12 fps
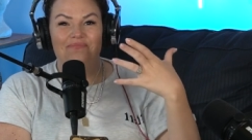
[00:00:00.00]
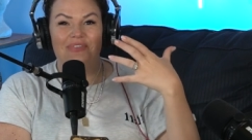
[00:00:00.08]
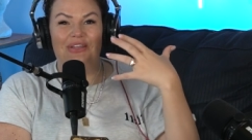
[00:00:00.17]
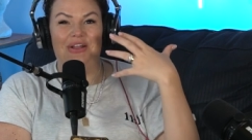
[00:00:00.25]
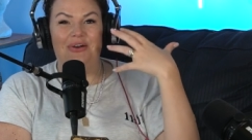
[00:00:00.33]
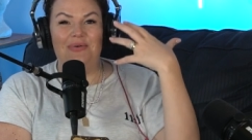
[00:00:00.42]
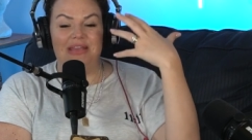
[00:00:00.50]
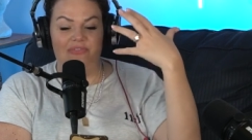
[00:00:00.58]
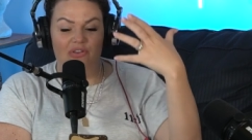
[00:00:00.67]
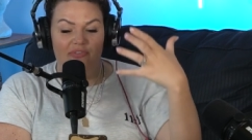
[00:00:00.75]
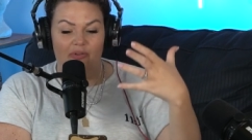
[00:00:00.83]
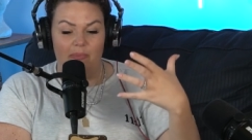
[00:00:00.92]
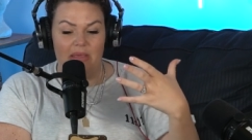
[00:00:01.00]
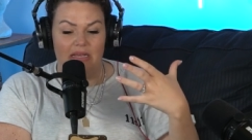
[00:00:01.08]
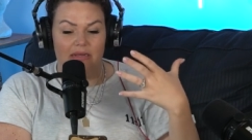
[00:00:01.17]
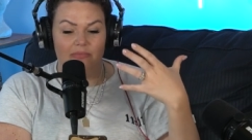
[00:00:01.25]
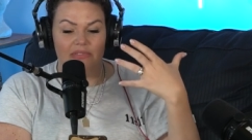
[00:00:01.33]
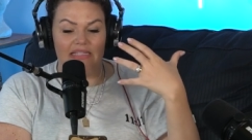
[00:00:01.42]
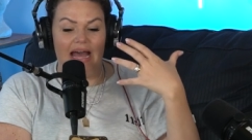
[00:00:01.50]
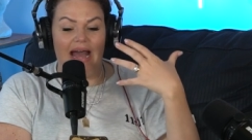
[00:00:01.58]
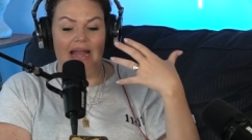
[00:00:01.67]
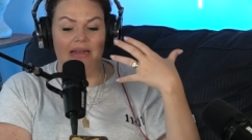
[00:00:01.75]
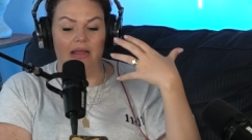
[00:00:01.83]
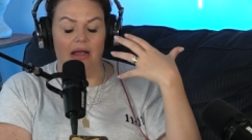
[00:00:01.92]
you know, even if it becomes
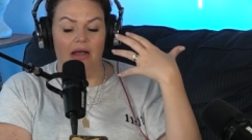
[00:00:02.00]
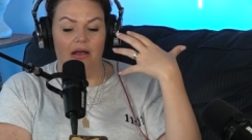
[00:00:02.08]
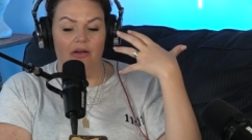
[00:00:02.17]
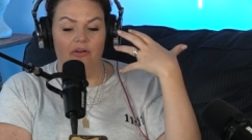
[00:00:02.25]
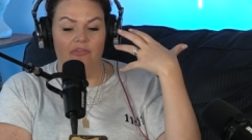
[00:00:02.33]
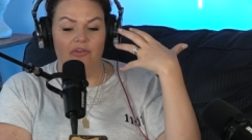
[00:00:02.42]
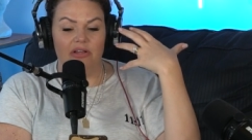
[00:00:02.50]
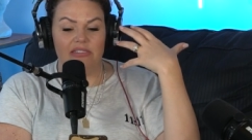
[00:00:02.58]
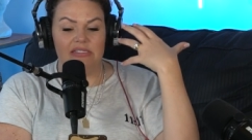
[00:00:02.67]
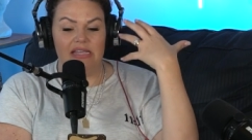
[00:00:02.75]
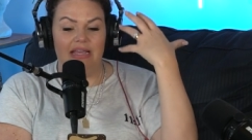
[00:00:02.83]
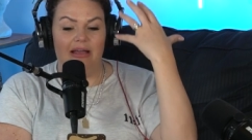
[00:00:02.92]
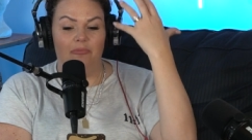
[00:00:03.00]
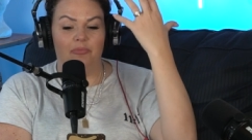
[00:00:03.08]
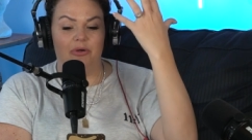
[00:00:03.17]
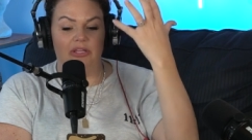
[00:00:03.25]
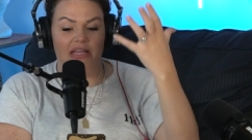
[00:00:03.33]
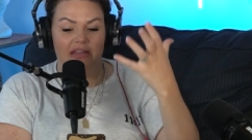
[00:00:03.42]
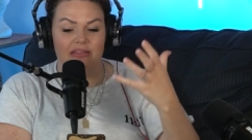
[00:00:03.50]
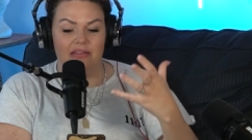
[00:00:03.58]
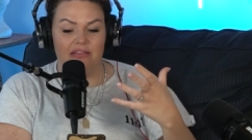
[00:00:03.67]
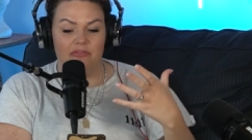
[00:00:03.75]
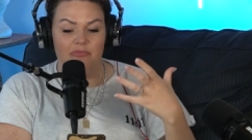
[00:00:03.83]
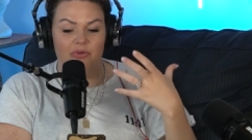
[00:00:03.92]
that of seeing how brilliant
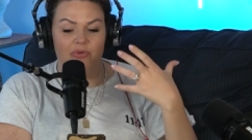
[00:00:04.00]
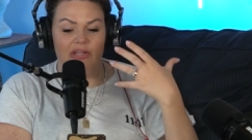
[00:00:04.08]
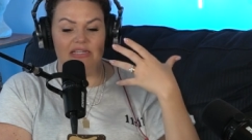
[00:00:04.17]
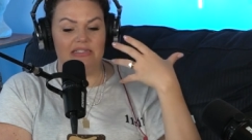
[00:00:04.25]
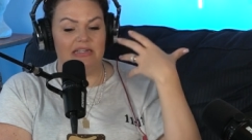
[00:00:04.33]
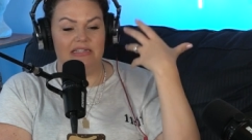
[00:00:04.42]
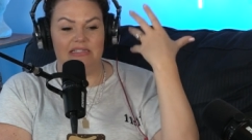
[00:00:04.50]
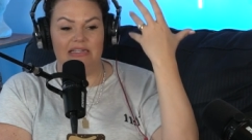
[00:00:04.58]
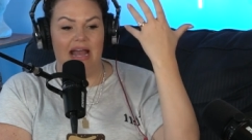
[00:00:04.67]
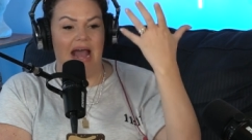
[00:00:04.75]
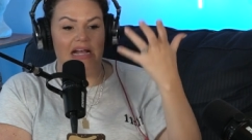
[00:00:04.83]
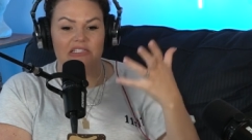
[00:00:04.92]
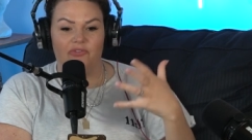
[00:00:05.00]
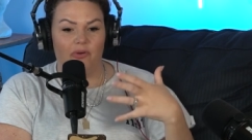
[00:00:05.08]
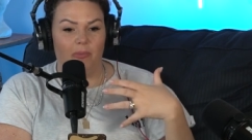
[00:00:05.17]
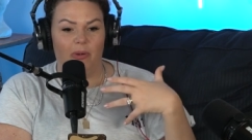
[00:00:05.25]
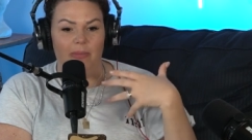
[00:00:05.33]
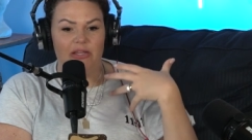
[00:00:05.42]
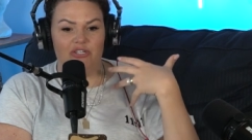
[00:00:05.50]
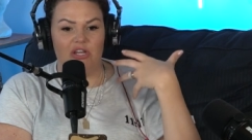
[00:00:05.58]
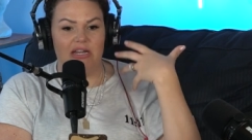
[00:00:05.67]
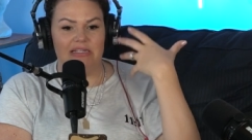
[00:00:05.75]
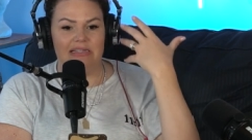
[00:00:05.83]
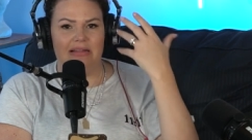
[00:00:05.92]
that the moon is and it doesn't ask for
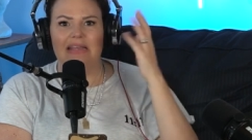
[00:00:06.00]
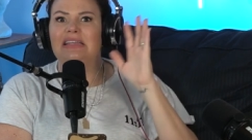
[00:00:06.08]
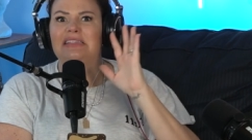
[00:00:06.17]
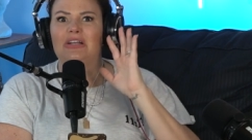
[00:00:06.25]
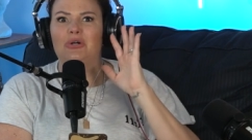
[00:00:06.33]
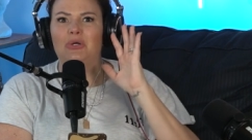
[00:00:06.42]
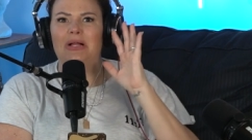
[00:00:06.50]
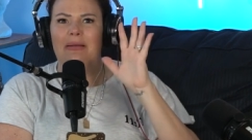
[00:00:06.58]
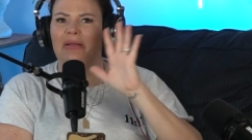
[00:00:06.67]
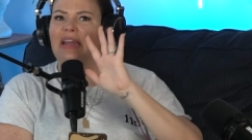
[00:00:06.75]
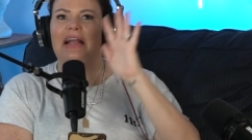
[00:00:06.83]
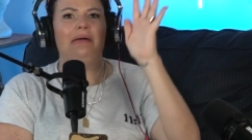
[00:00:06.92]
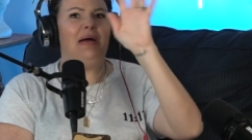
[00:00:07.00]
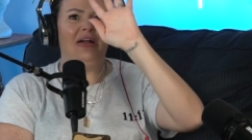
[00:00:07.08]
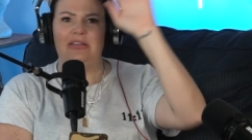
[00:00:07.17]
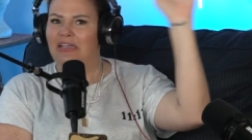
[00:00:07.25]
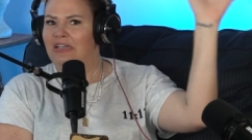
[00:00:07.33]
permission. It's not like, is it cool? I'm going to come out